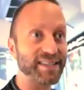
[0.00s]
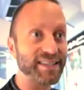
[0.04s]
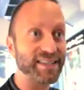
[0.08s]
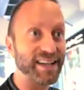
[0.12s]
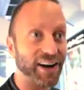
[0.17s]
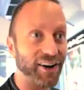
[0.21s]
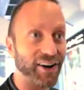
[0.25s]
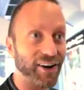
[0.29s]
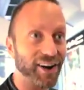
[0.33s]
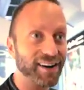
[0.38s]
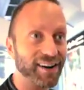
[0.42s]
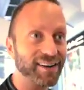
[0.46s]

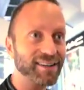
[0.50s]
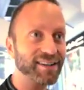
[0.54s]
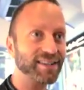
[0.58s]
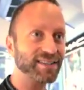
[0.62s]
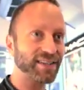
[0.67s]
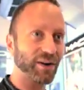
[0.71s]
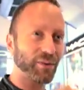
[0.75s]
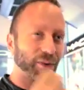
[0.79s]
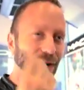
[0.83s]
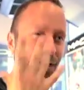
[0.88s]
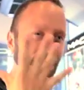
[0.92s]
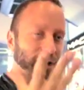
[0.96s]
mascara because
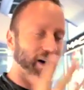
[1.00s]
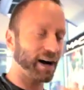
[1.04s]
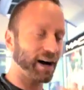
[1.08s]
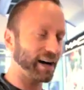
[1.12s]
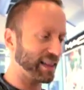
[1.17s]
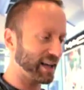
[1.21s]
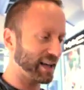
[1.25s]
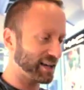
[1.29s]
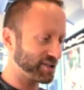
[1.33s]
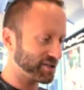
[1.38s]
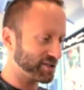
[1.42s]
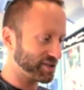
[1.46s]
I want her
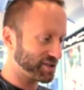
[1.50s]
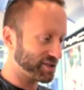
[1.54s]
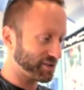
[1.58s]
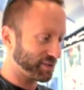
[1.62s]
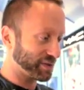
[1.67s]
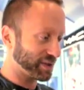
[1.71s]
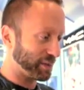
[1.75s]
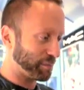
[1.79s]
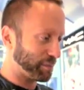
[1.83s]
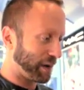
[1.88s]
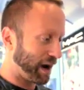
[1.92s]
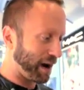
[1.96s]
eyelashes to
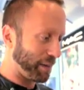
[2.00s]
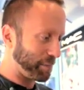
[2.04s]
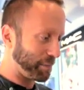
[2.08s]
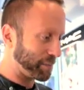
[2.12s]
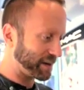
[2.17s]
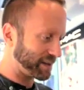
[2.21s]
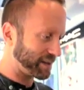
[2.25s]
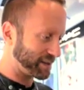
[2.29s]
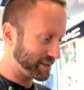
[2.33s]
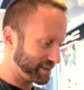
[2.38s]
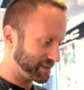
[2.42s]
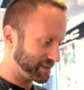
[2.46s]
really pop.